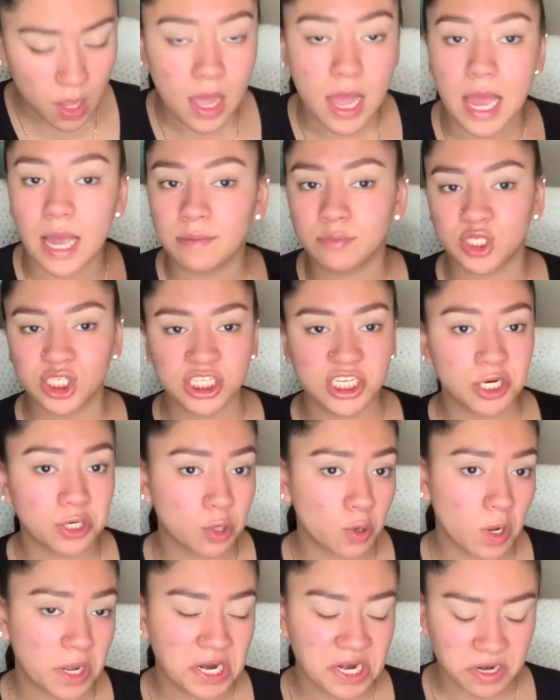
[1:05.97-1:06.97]
I'm just gonna go
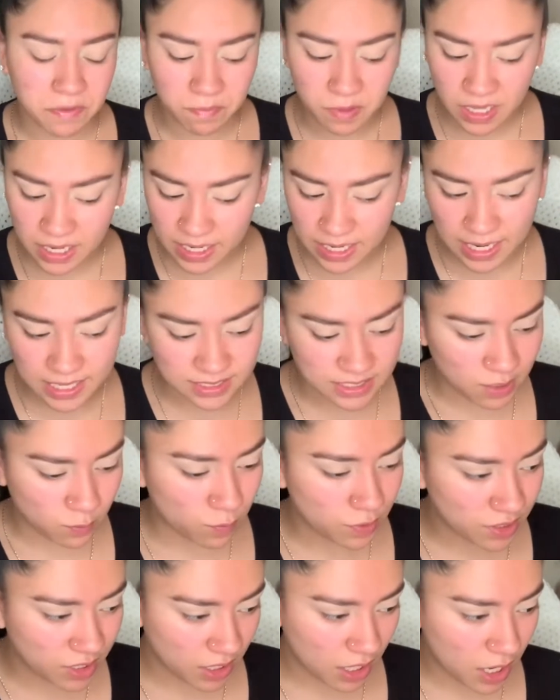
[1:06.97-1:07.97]
ahead and apply it as I would
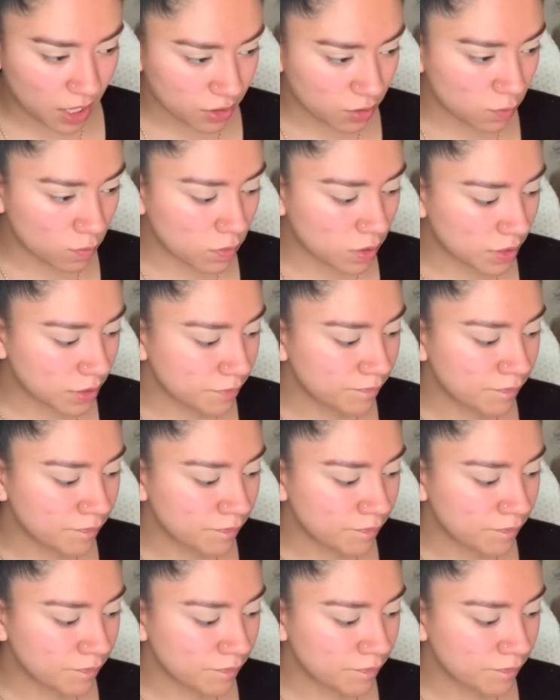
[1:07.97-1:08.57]
the other one.